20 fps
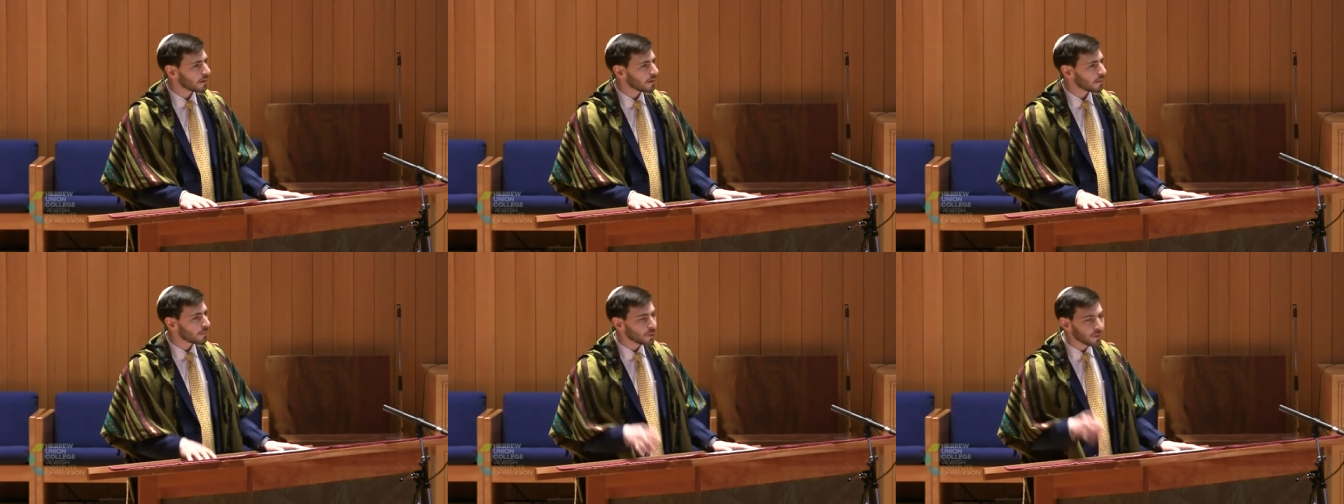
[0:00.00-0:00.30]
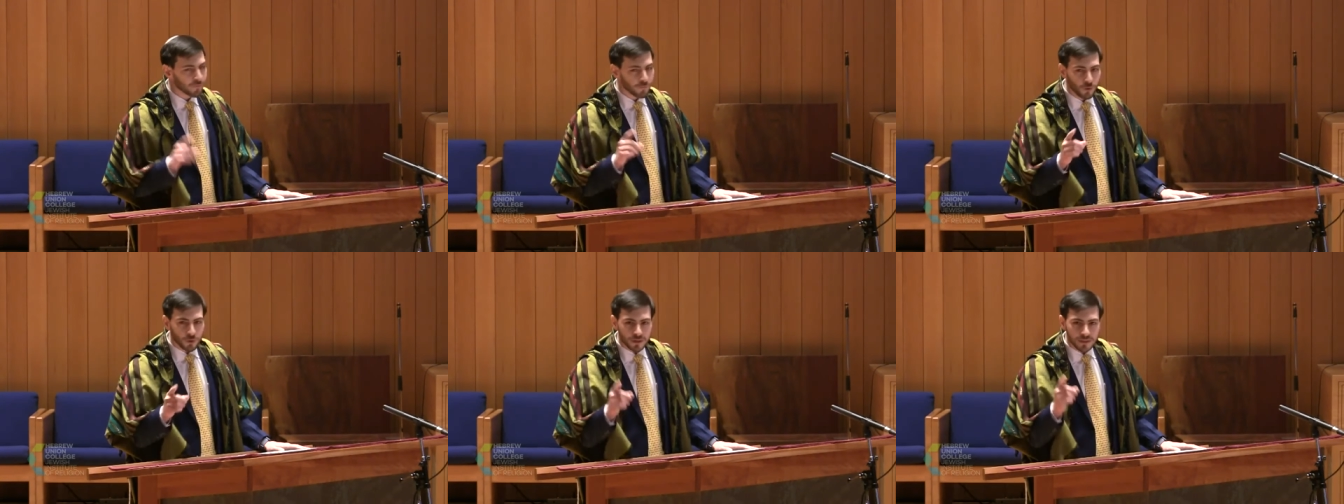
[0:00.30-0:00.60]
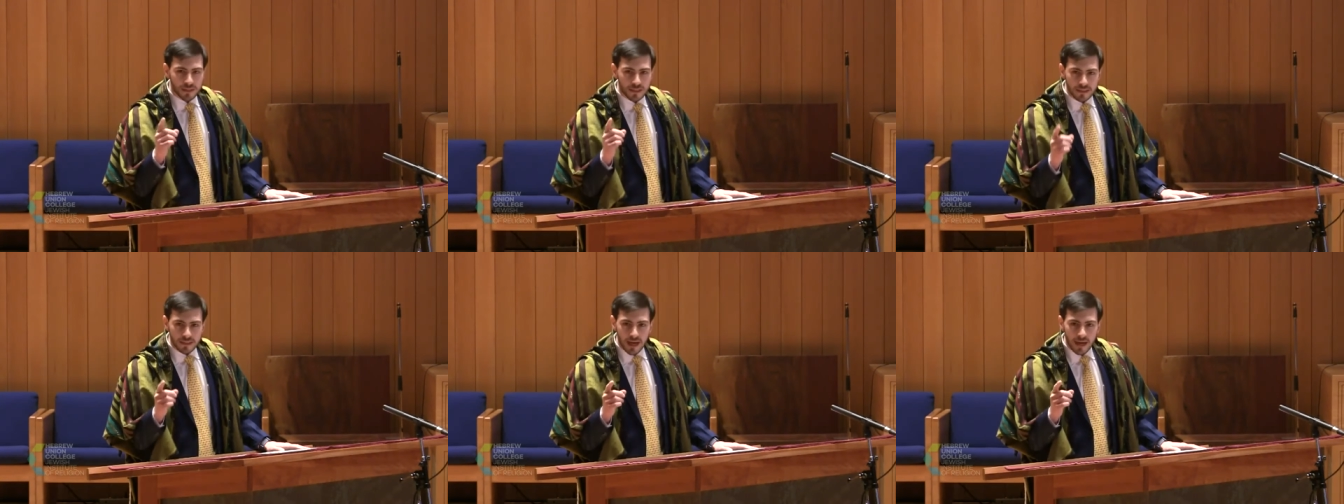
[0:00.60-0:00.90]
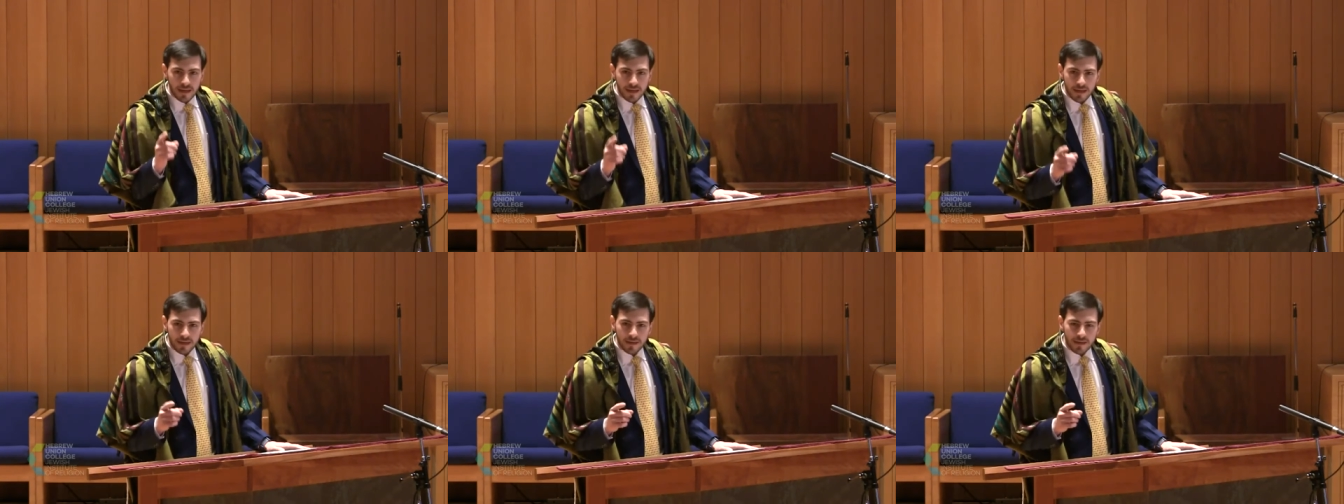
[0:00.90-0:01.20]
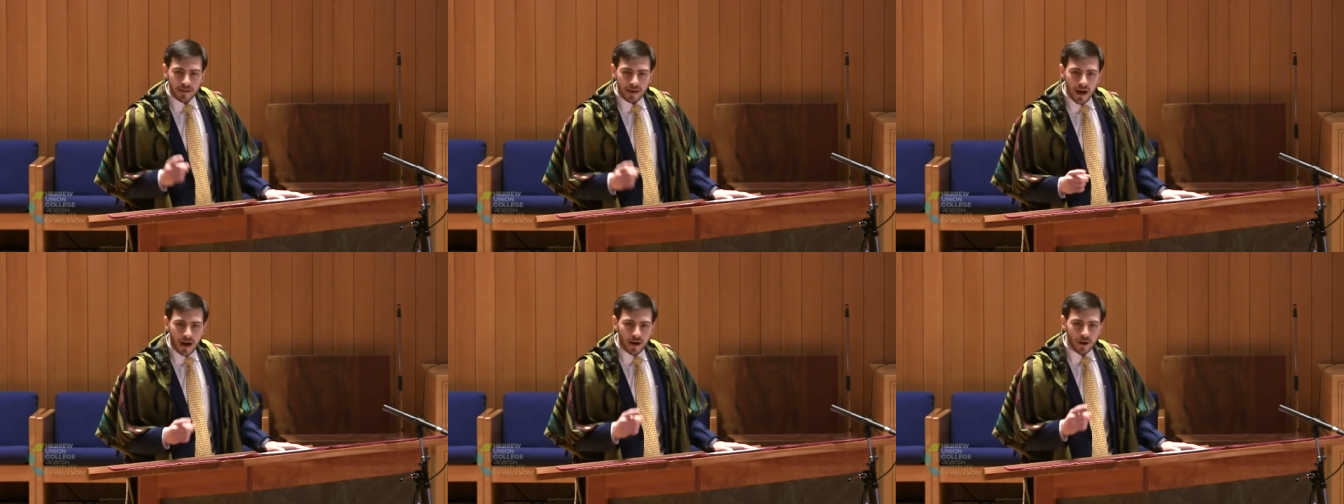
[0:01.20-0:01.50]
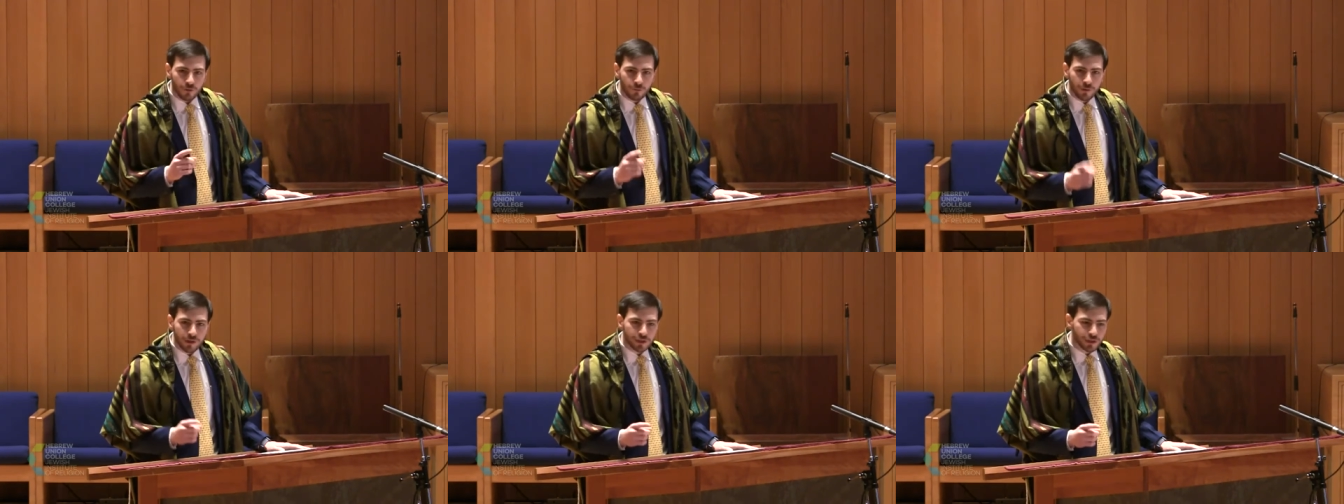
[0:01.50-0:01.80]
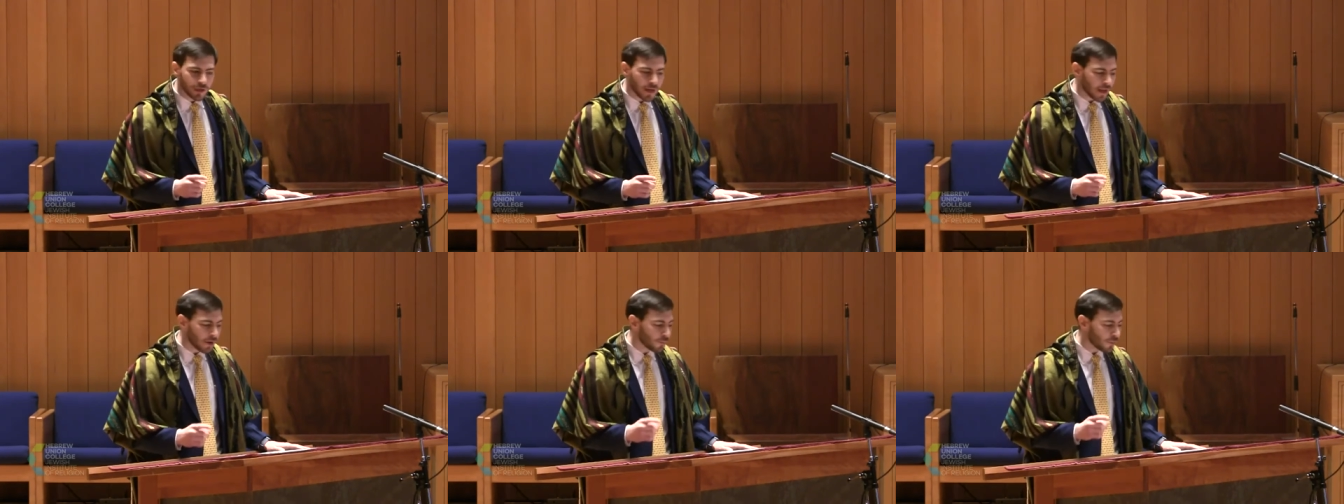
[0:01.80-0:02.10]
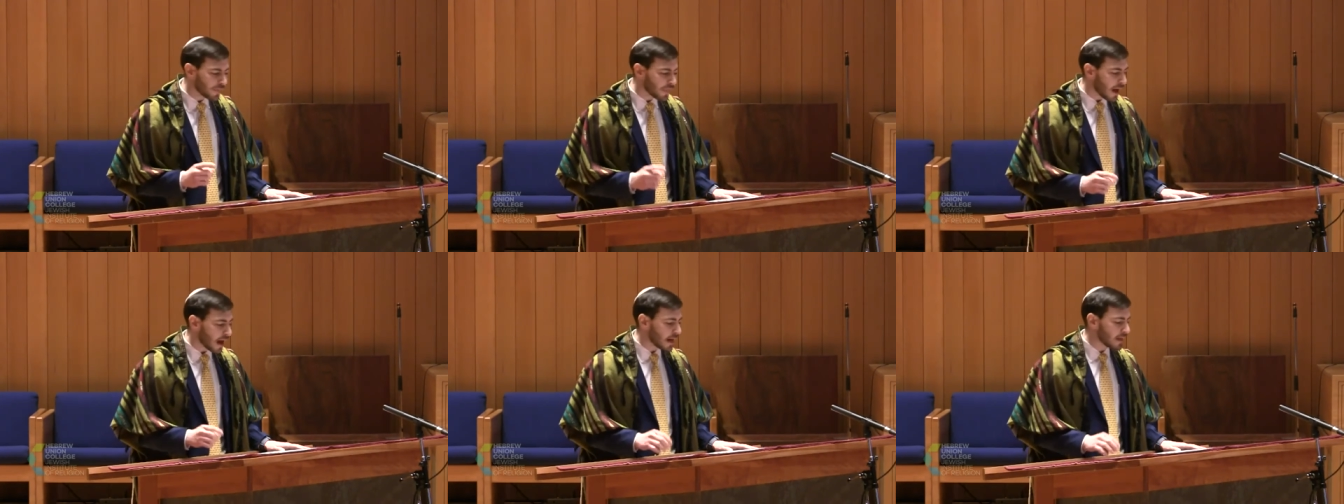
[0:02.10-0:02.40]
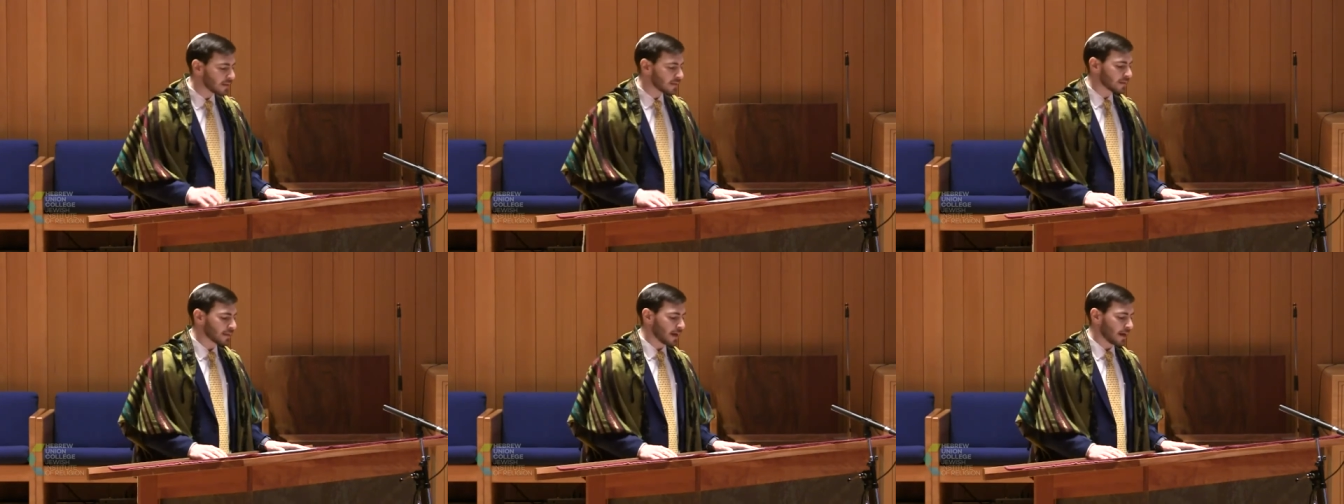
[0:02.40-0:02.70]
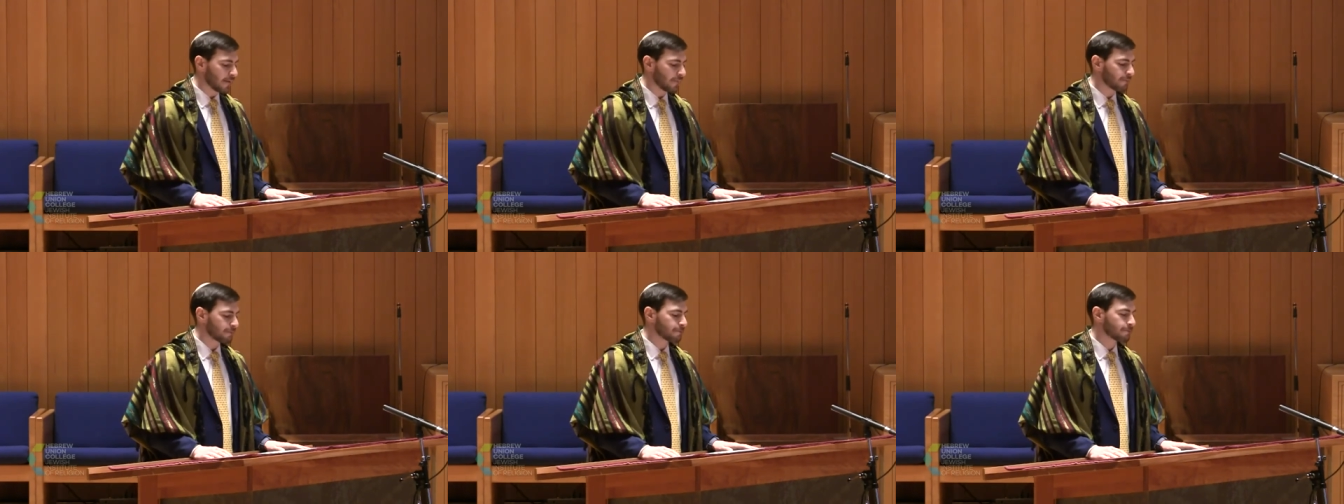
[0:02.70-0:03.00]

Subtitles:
But of course, this idea did not originate with Einstein.